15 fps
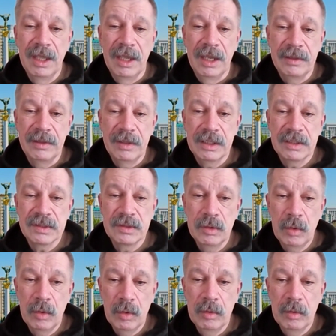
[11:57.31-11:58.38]
And there is
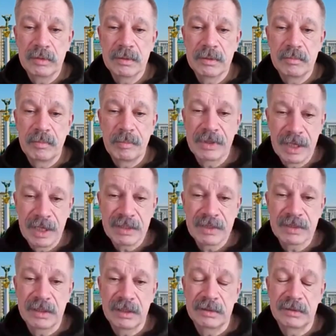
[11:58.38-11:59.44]
no
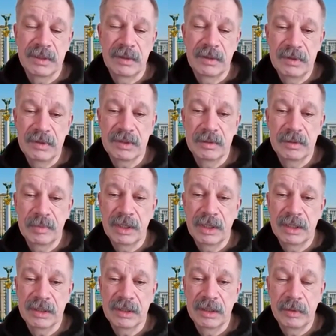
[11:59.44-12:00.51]
pressure, sufficient pressure.